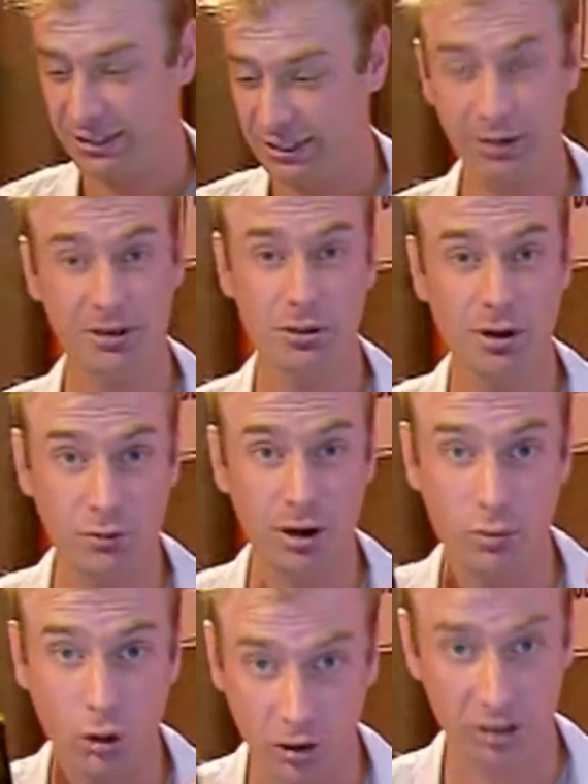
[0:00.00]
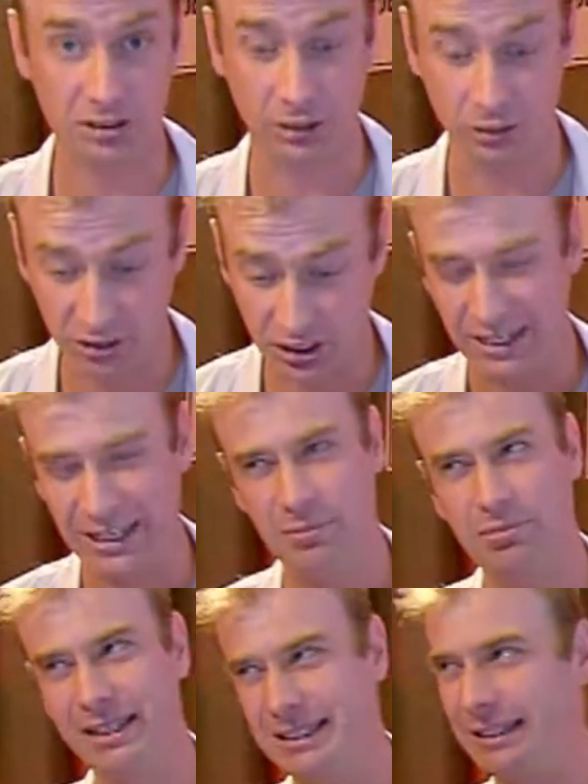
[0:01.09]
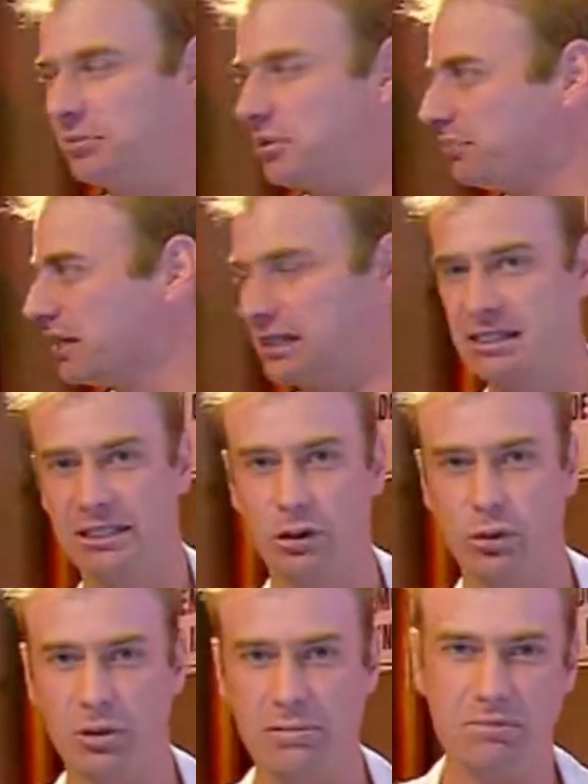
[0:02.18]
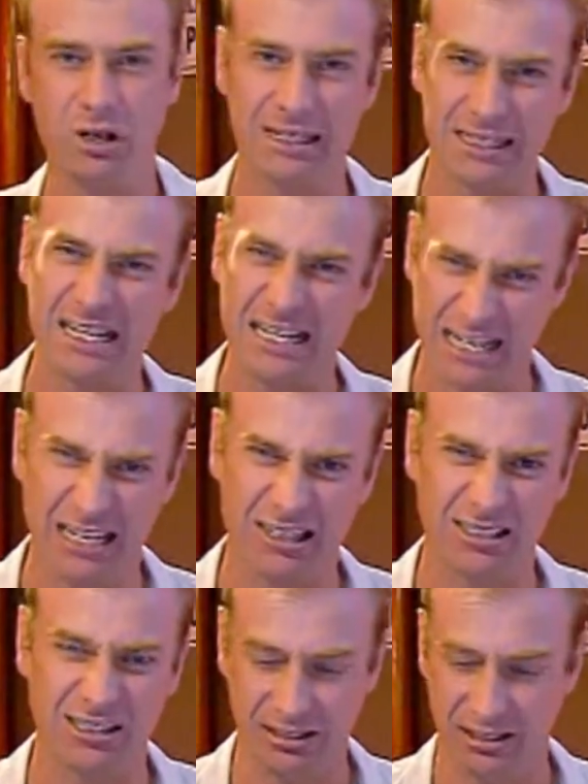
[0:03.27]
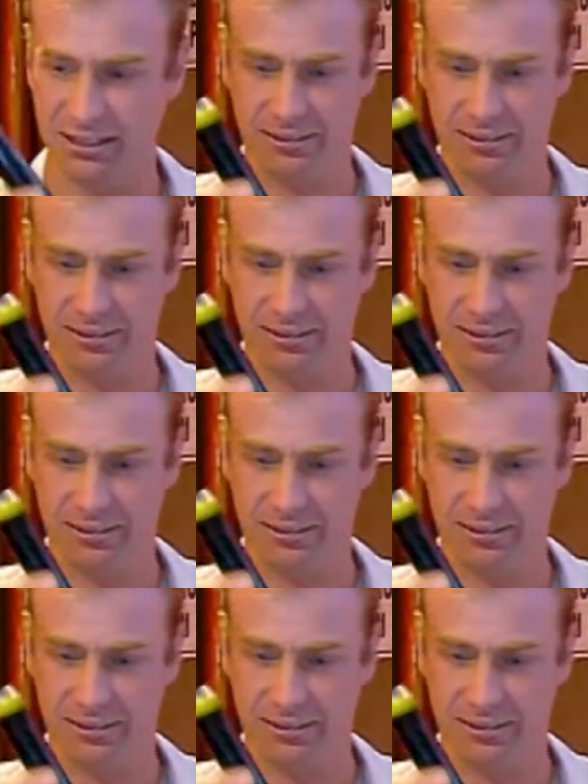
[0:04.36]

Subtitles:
Now I do have one more rocket to launch, but it's a little bit bigger, so we might take it outside.